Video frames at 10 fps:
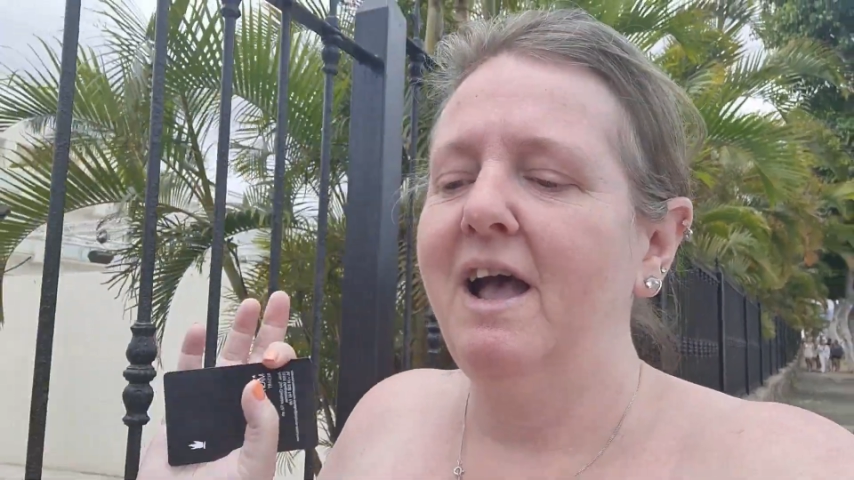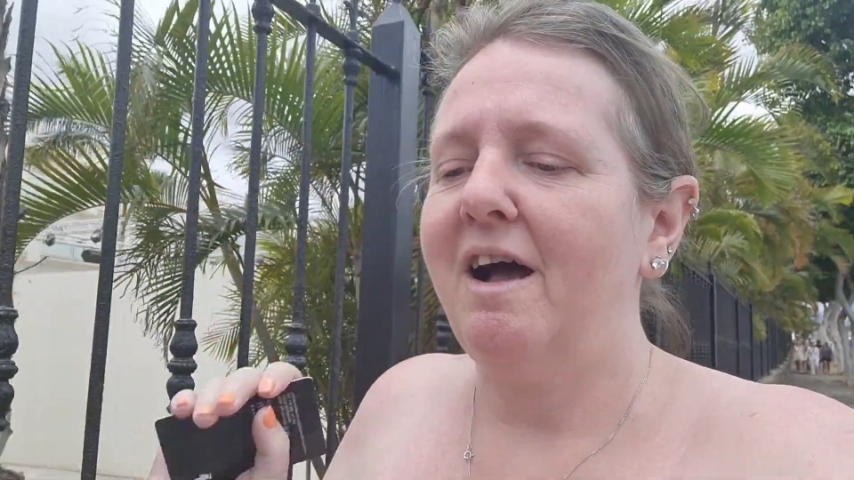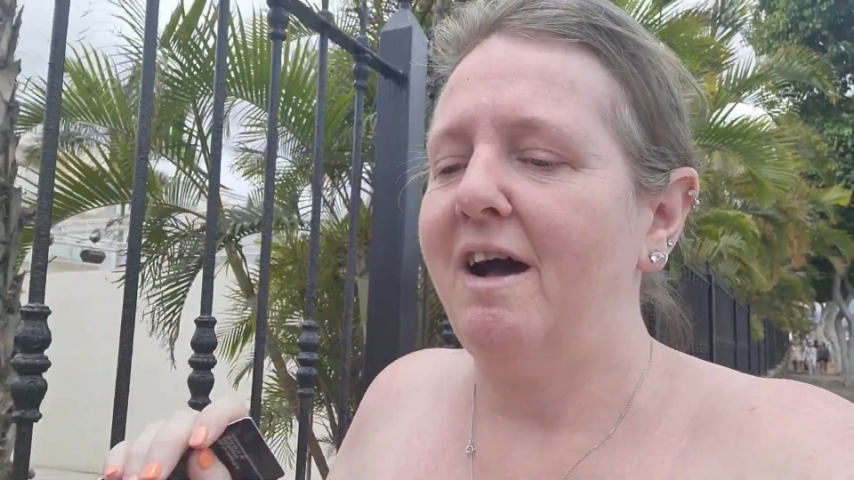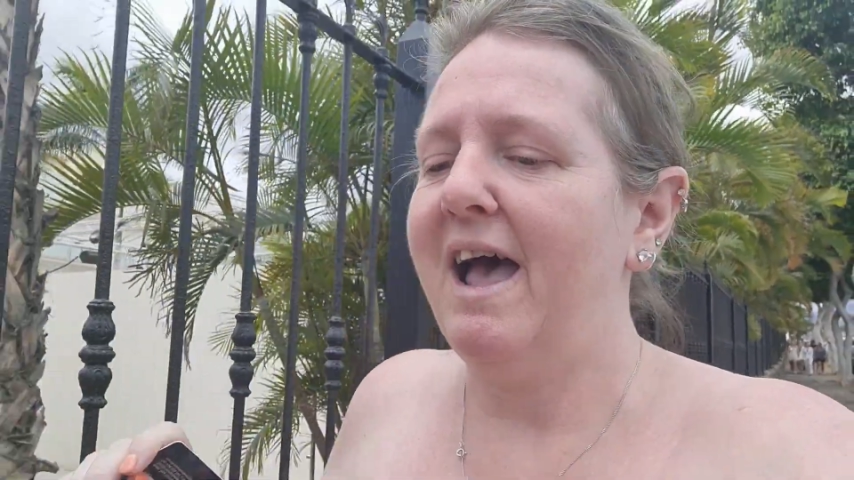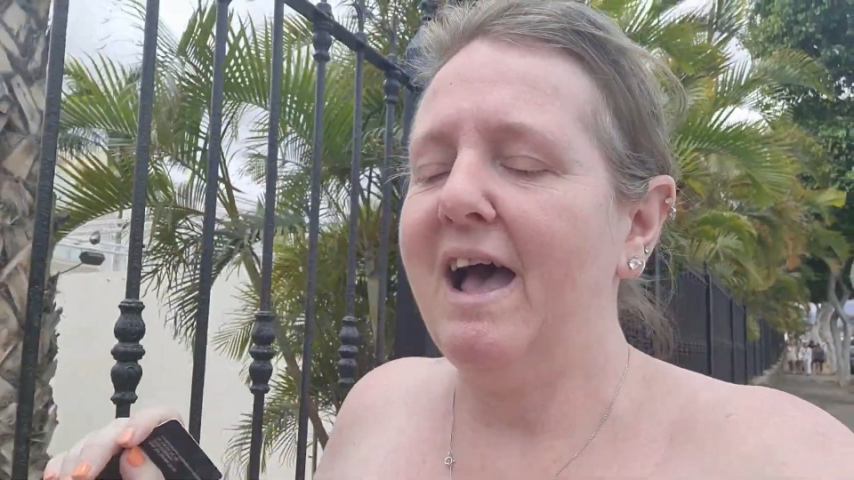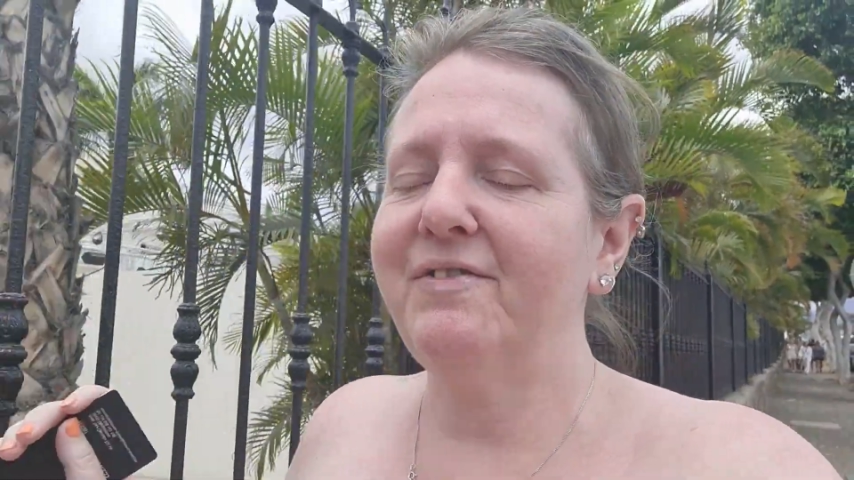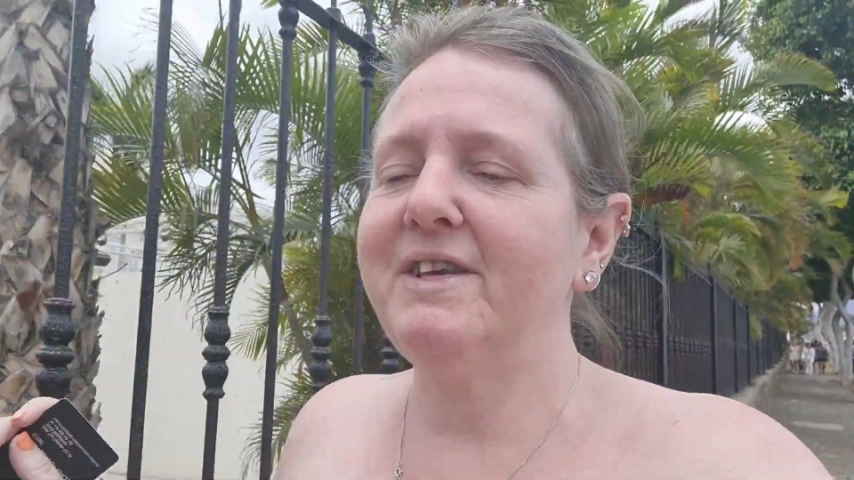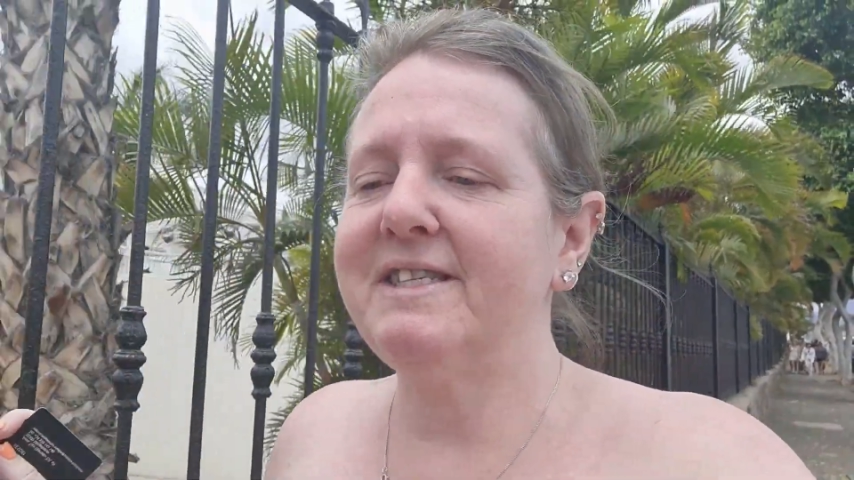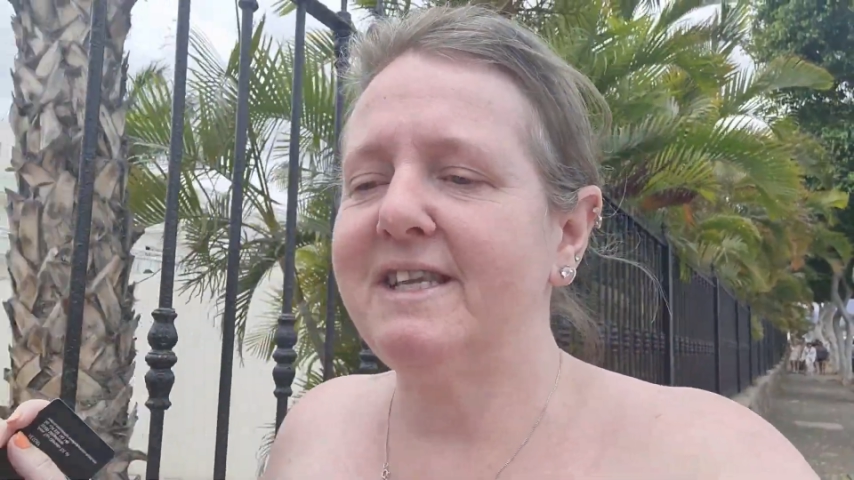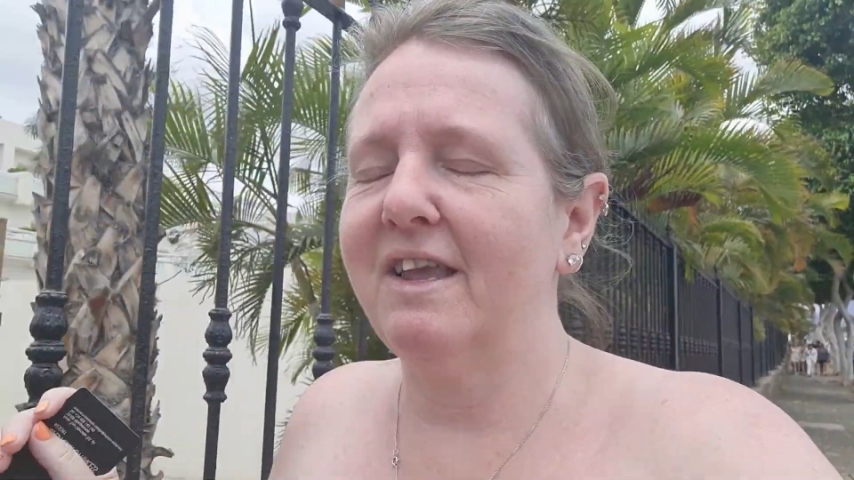I have
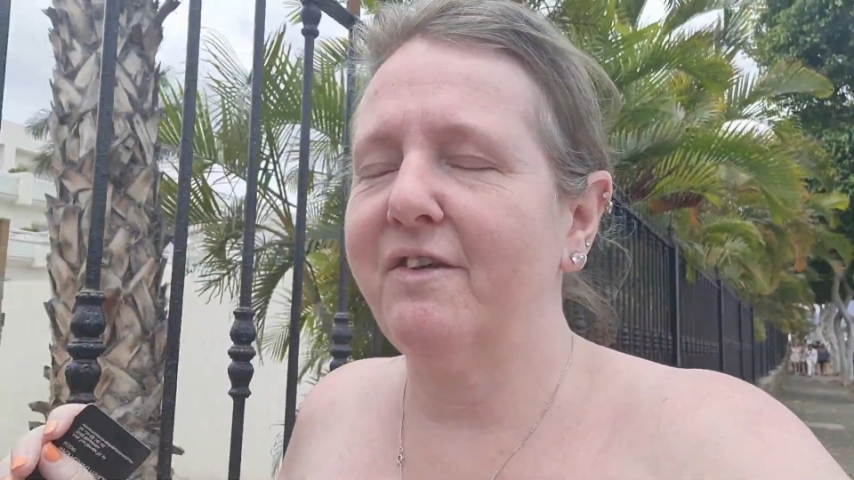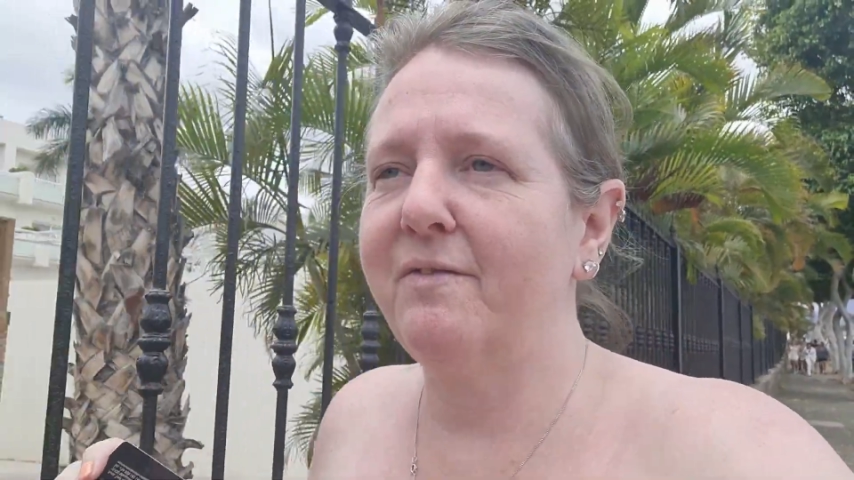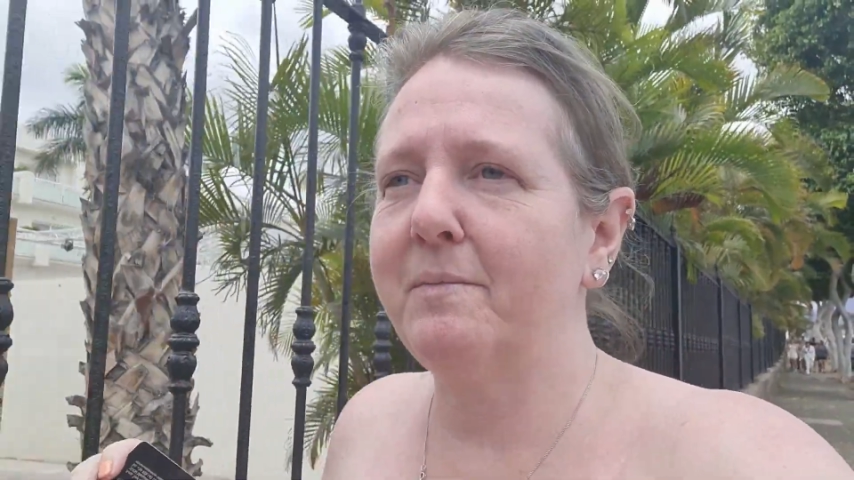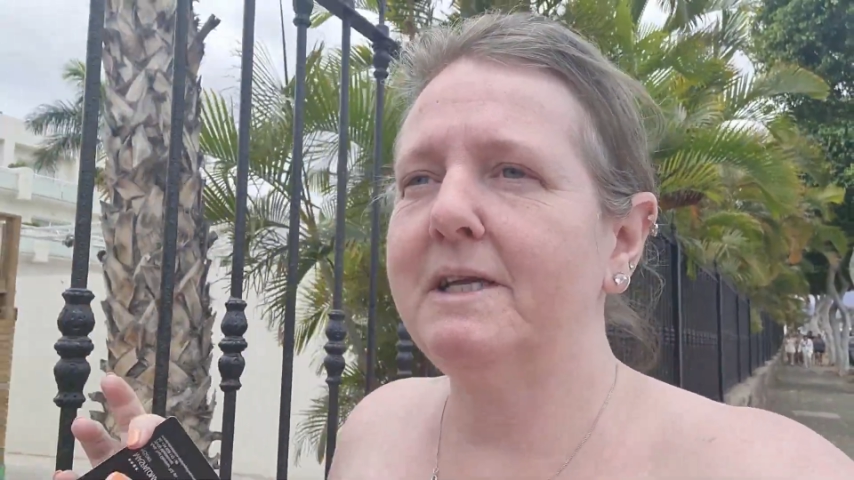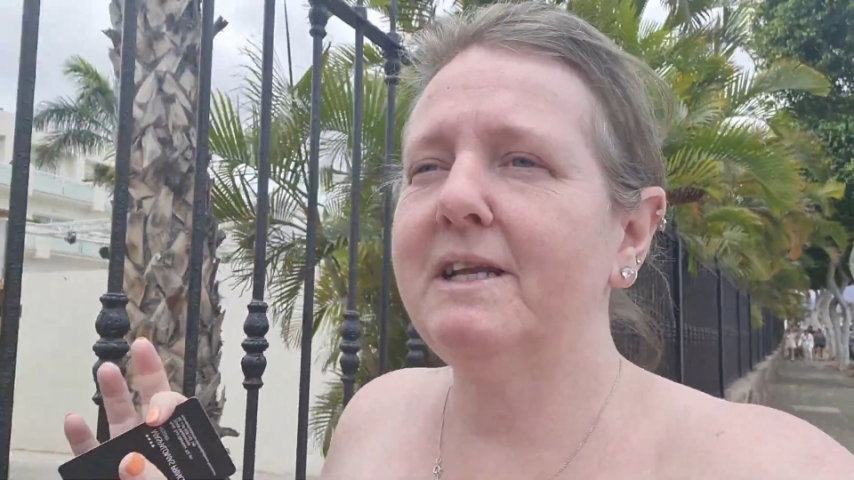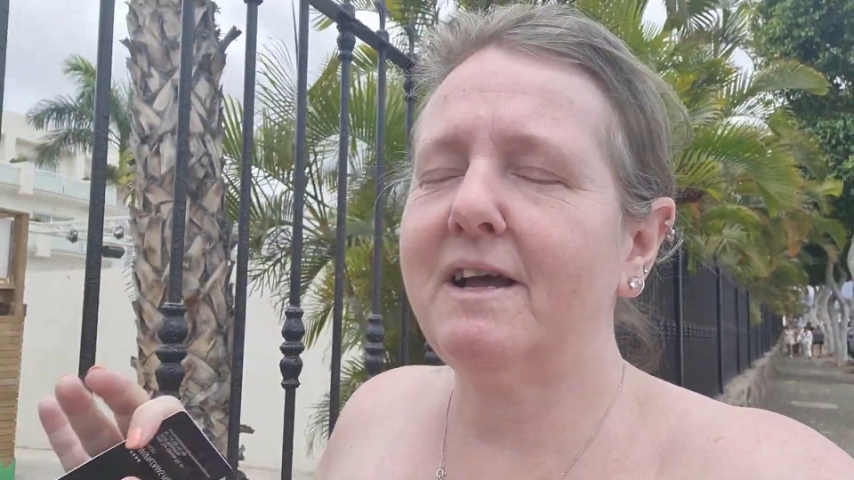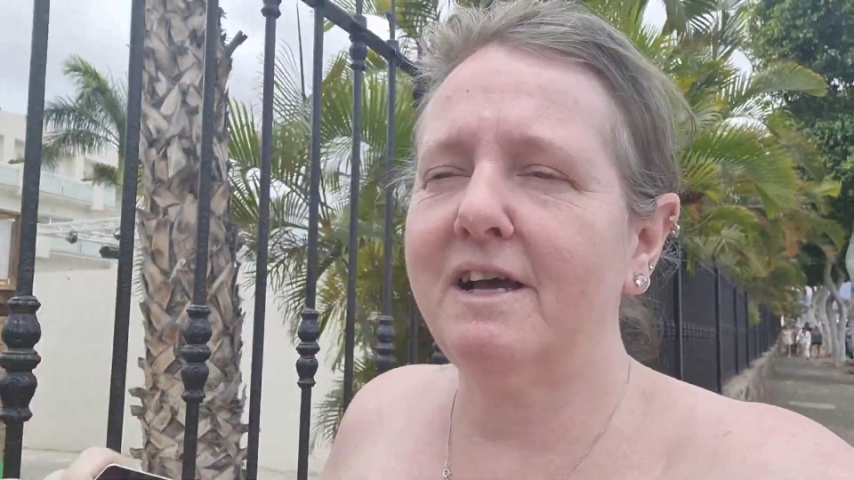this thing, if I'm in a